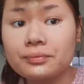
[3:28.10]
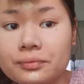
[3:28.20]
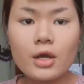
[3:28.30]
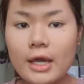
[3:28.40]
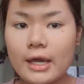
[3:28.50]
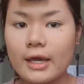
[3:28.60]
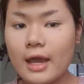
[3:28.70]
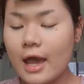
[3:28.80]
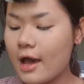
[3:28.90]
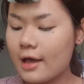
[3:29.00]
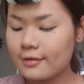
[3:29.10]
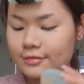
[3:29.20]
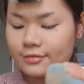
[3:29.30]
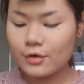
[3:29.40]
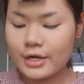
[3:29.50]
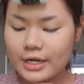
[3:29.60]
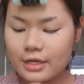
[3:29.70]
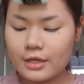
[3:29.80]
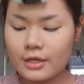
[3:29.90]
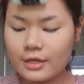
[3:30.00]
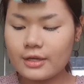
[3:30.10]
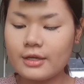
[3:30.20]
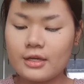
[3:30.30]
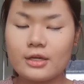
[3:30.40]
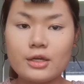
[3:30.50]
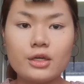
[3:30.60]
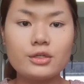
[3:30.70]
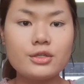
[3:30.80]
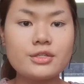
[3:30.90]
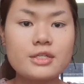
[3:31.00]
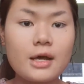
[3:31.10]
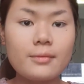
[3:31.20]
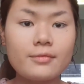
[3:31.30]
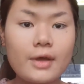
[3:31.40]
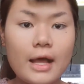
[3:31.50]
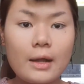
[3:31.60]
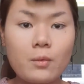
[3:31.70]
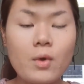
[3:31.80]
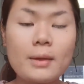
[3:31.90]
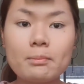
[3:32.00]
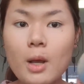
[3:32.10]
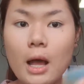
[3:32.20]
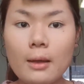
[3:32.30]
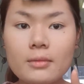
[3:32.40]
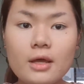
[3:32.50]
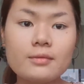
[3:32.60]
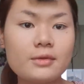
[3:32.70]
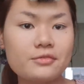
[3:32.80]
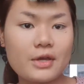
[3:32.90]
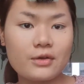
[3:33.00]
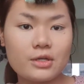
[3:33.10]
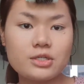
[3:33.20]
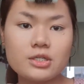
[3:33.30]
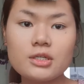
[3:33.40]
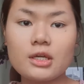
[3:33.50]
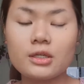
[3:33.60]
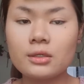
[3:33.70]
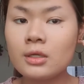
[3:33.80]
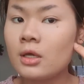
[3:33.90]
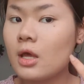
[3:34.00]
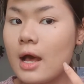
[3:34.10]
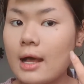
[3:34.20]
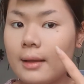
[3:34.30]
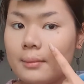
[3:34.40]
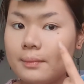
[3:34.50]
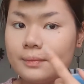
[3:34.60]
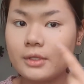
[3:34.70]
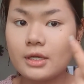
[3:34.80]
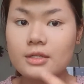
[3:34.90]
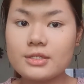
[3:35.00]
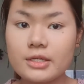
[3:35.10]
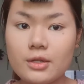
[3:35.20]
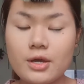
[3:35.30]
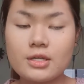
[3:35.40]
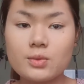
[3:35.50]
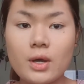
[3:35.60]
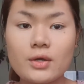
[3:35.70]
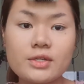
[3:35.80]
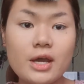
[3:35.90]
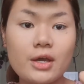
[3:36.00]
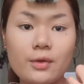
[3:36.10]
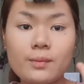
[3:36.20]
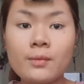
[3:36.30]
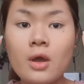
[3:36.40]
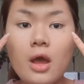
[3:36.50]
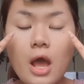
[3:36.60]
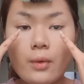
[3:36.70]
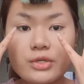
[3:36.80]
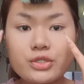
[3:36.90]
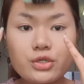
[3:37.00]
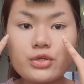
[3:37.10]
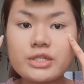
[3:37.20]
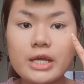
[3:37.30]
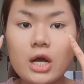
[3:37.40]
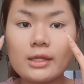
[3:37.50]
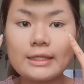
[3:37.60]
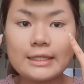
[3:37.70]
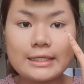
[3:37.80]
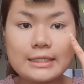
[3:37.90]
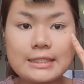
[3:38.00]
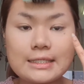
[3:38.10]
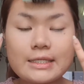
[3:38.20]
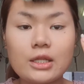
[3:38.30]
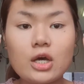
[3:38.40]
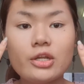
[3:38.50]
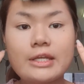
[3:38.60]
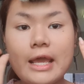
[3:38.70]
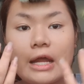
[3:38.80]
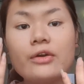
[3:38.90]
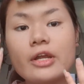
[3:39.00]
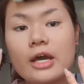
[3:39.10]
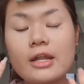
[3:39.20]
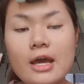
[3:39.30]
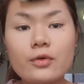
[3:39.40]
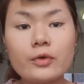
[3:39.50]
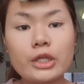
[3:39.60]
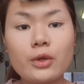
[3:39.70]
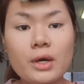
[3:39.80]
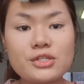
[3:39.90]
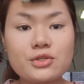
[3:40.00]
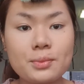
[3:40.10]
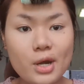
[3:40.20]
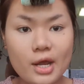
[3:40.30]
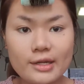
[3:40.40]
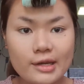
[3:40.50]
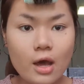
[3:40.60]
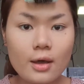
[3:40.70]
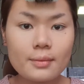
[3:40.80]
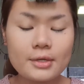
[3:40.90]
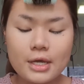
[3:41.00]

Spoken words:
Okay, I have already used up one palm of the foundation and the concealer as well. So I was using only concealer on the area that I really want to brighten it up,